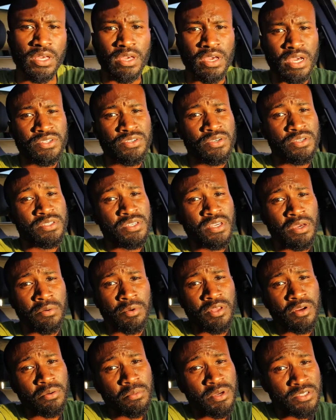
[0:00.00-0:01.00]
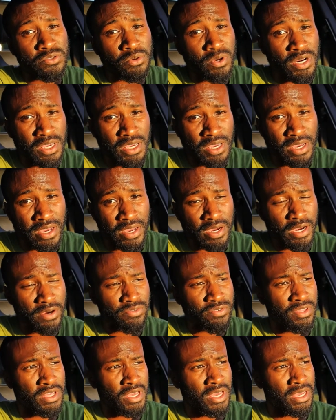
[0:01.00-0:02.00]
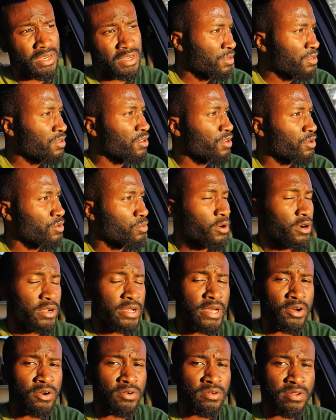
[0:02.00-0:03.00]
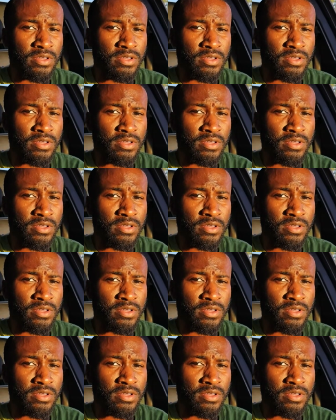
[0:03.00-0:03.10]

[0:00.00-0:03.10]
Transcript: As you can see, I'm a little bit sweaty after that good workout.